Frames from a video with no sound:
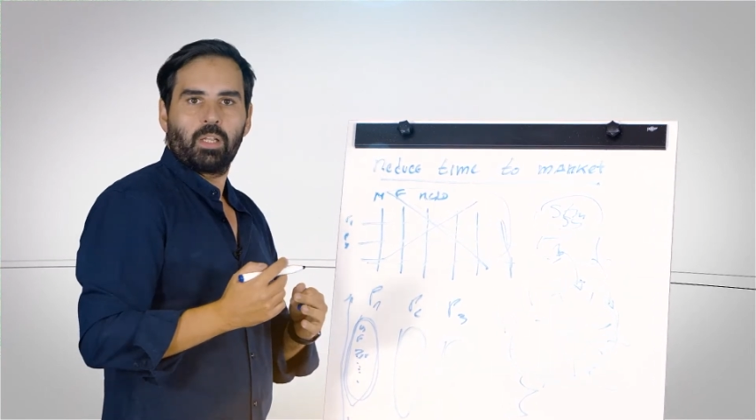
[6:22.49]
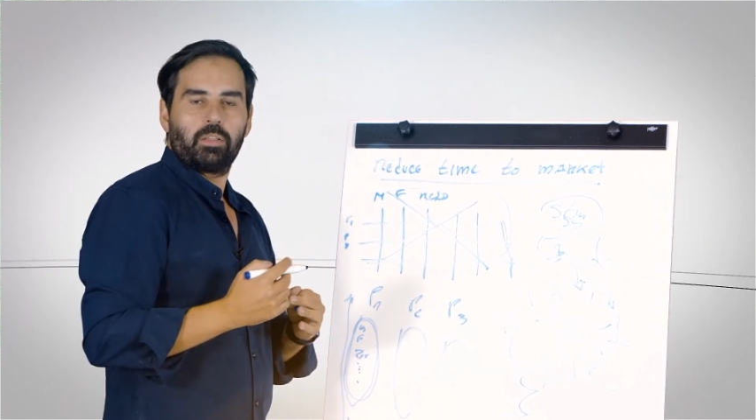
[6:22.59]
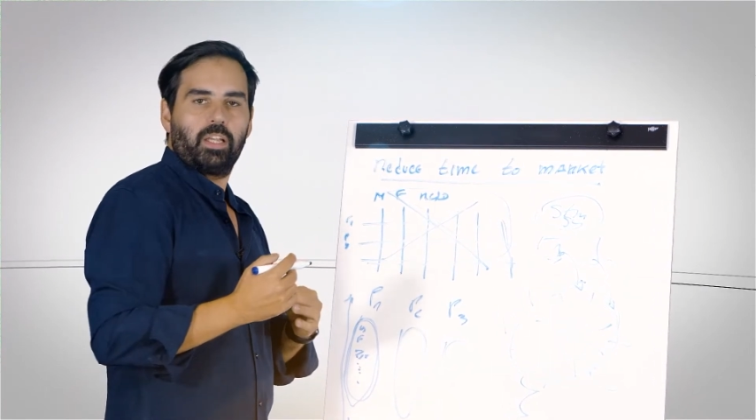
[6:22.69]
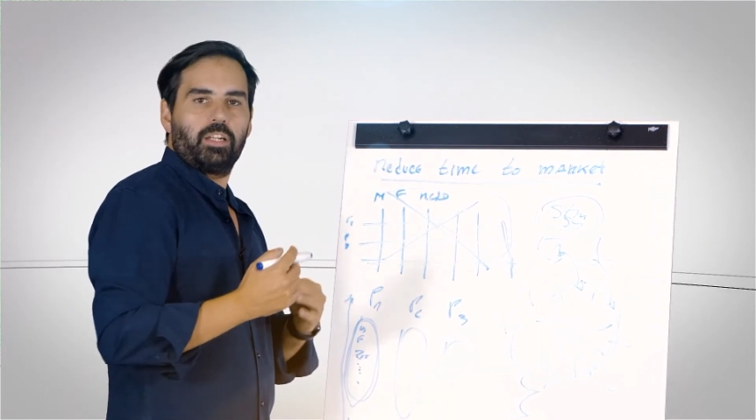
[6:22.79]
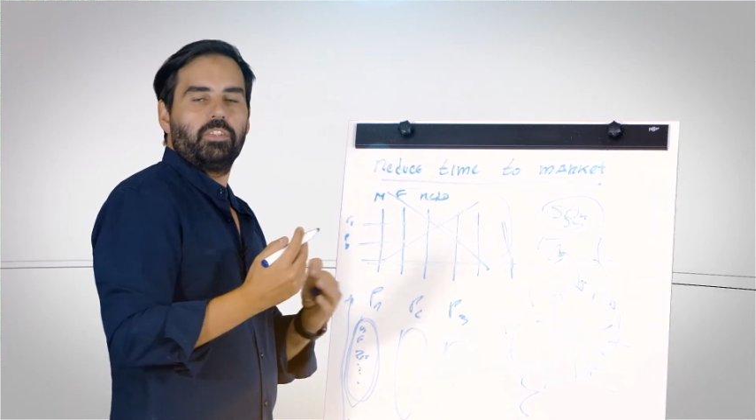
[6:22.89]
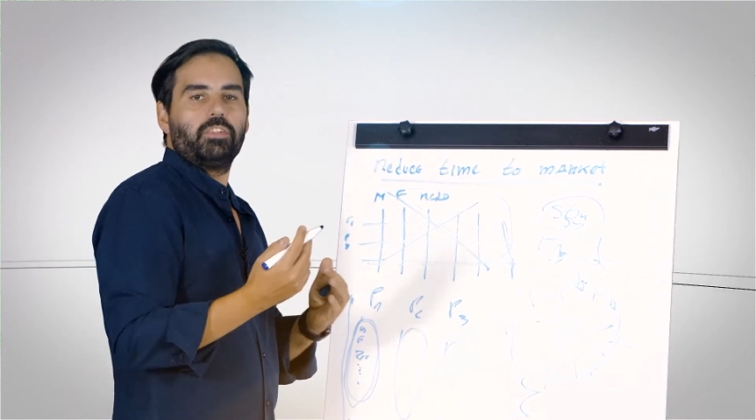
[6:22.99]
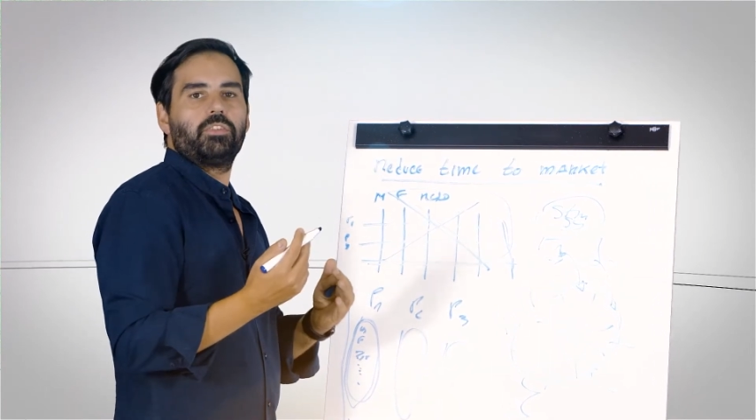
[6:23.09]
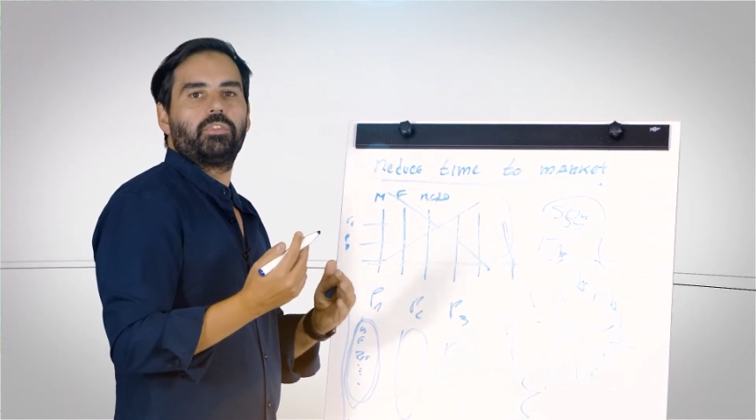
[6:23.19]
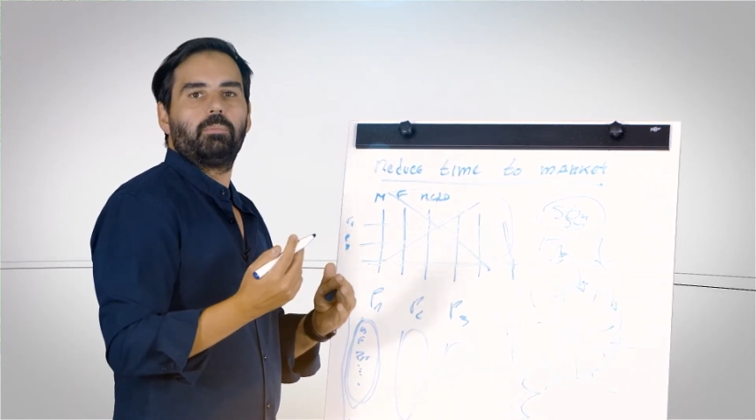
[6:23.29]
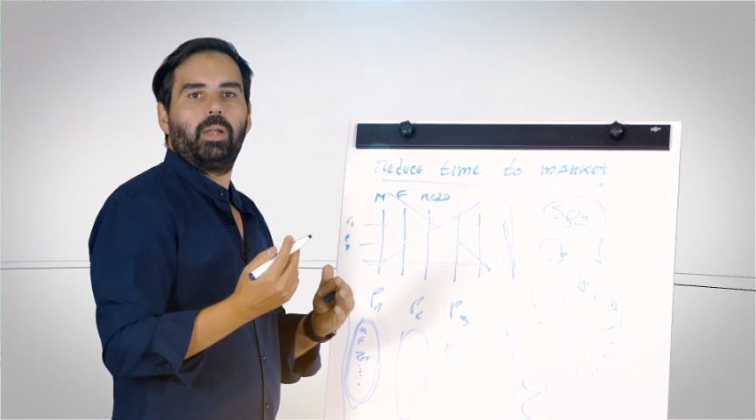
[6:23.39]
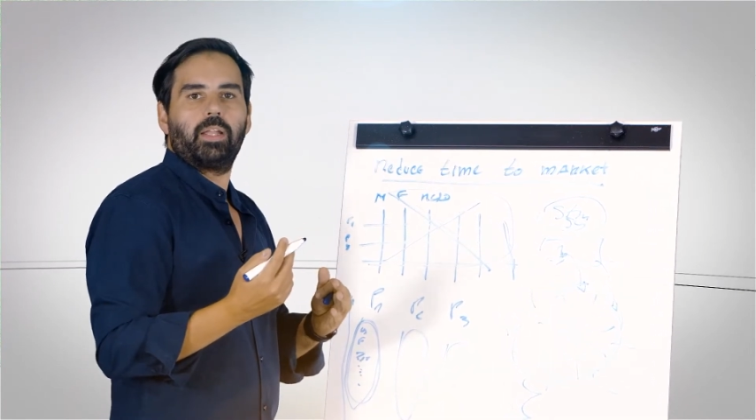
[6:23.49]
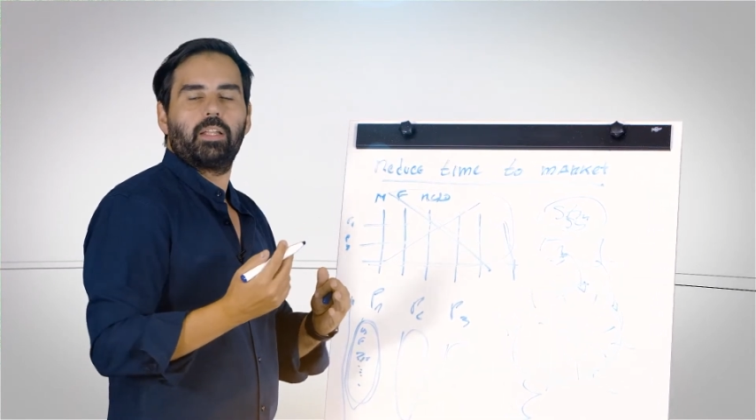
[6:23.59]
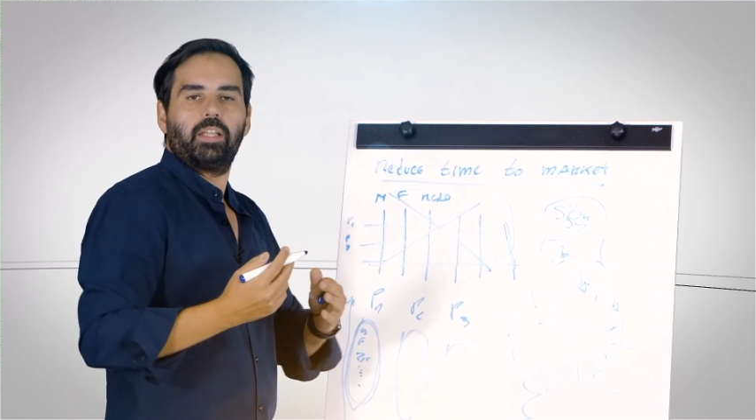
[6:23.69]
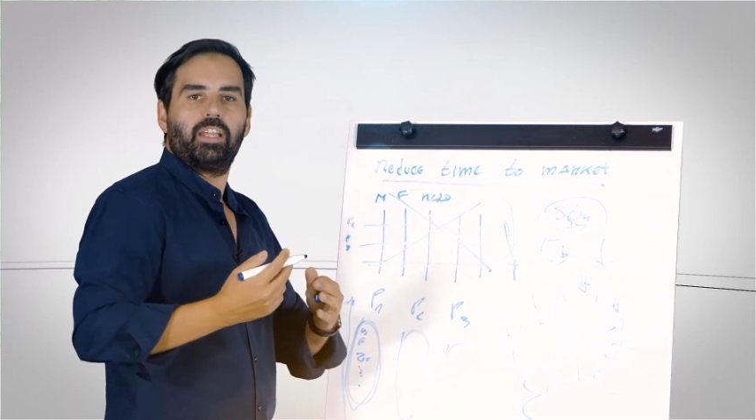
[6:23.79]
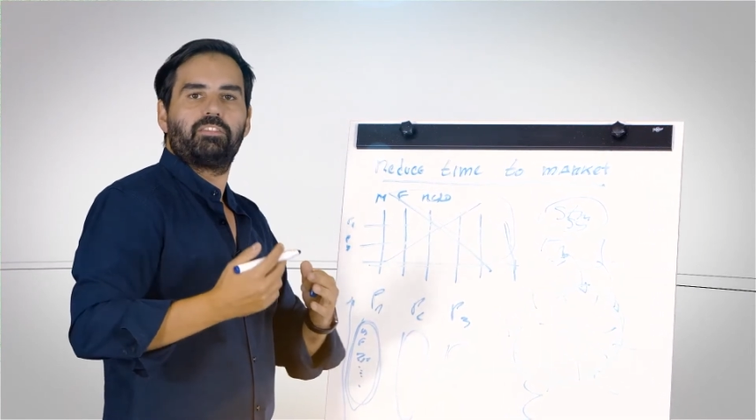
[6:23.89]
They are a digital bank,
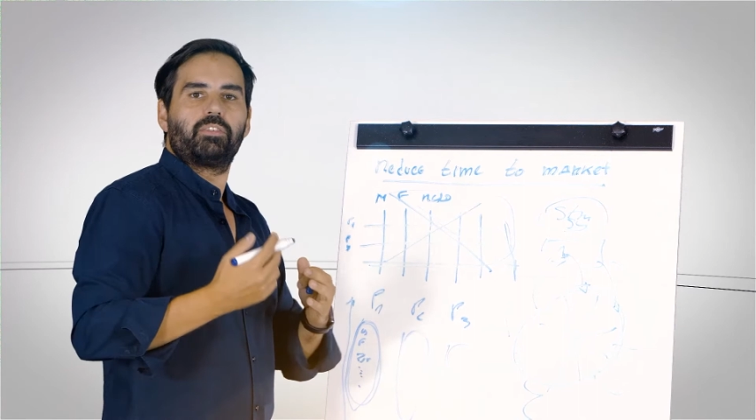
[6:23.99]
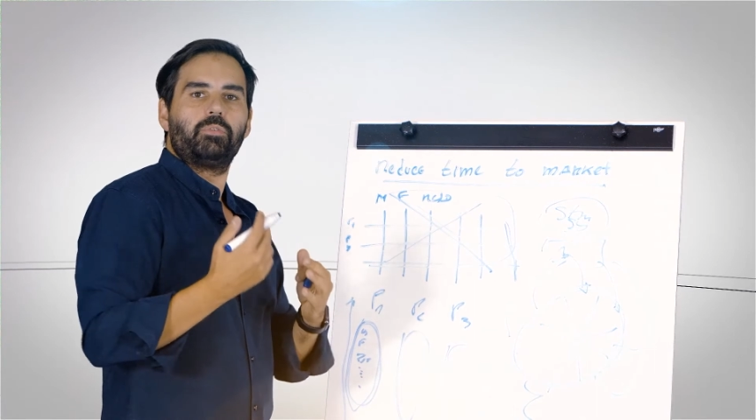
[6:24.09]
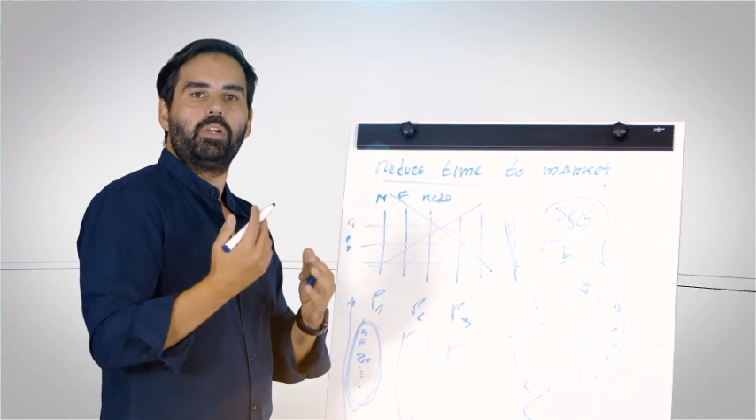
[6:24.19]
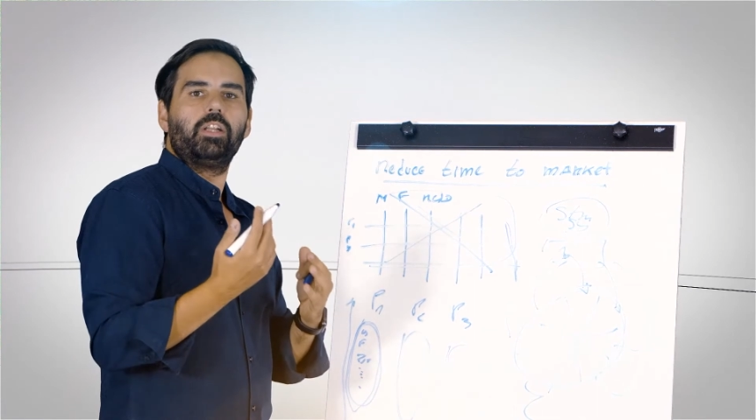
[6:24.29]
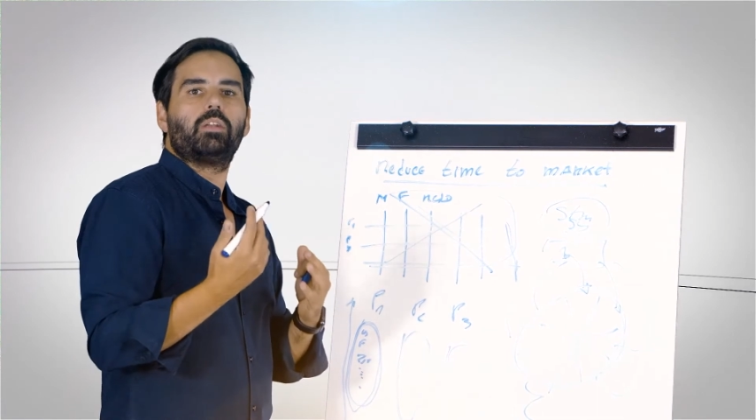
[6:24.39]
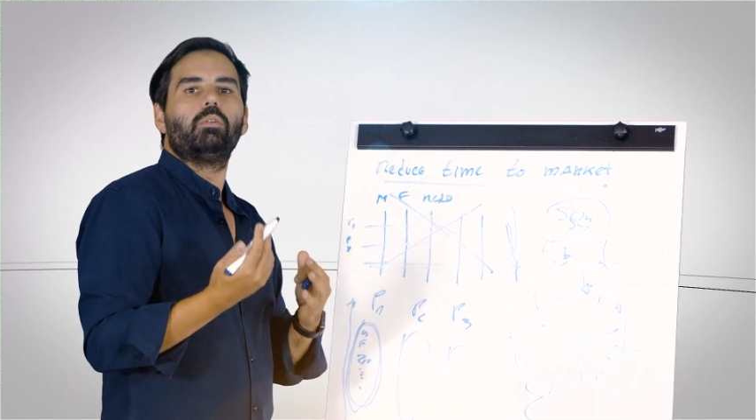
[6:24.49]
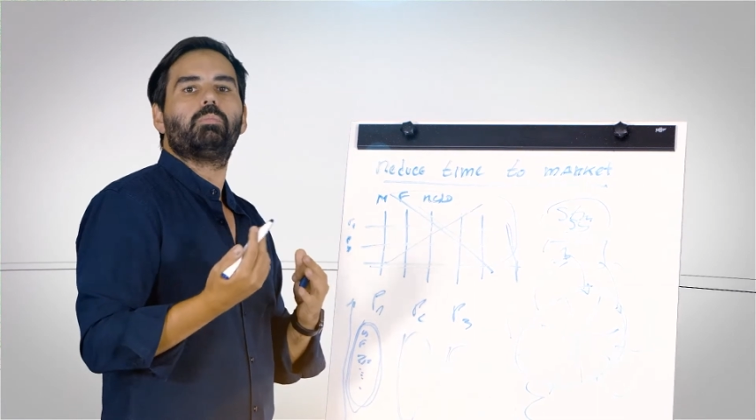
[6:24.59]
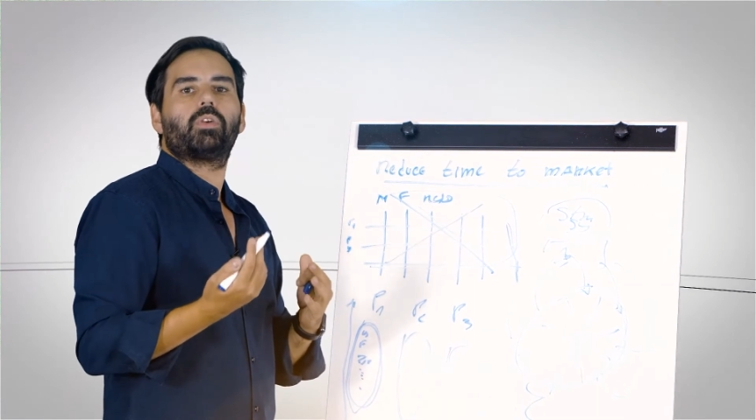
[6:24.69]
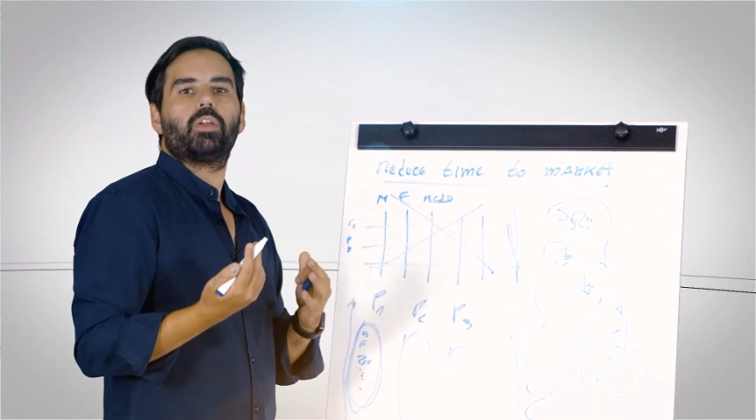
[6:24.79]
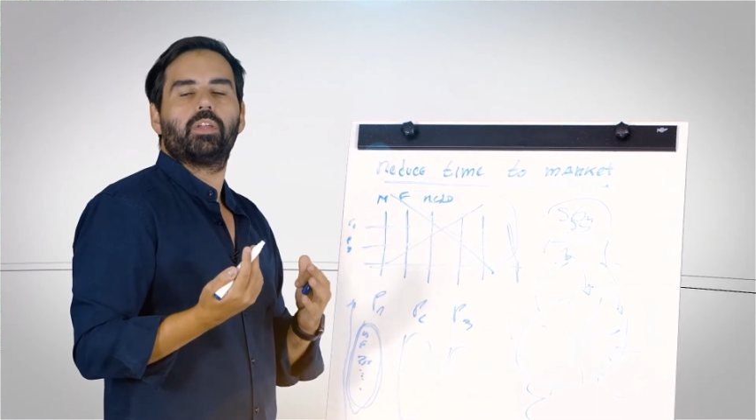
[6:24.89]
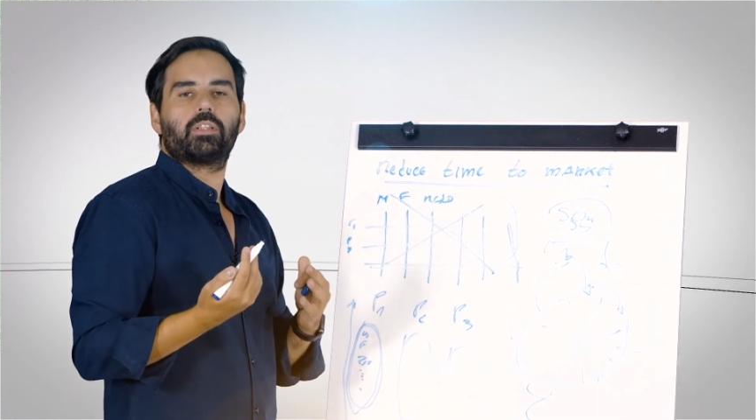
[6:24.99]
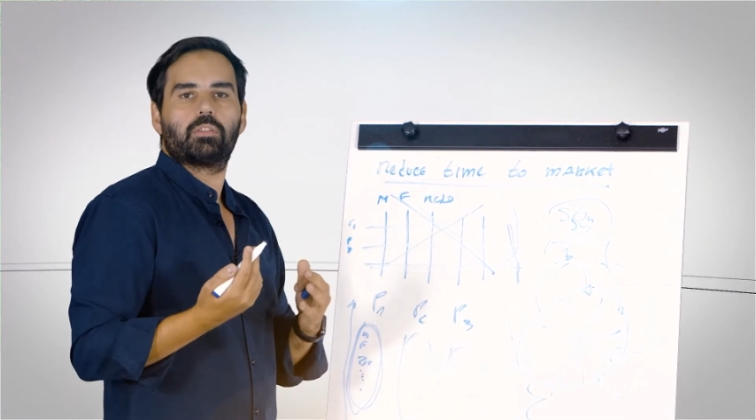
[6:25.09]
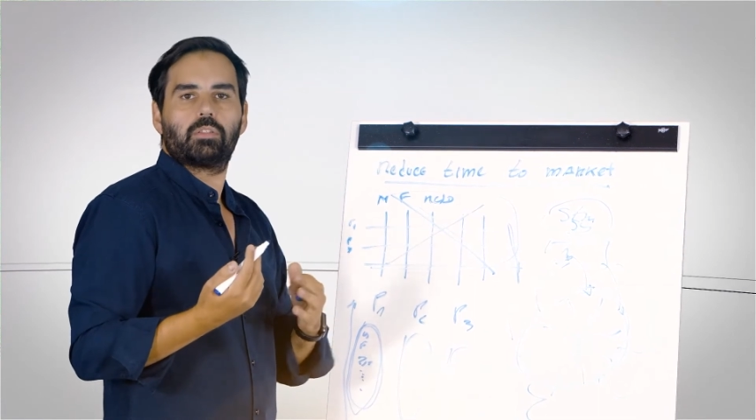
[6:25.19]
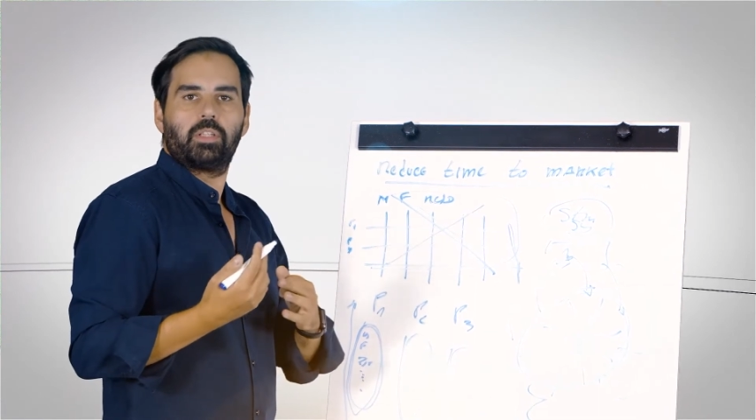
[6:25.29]
and they have a really cool product.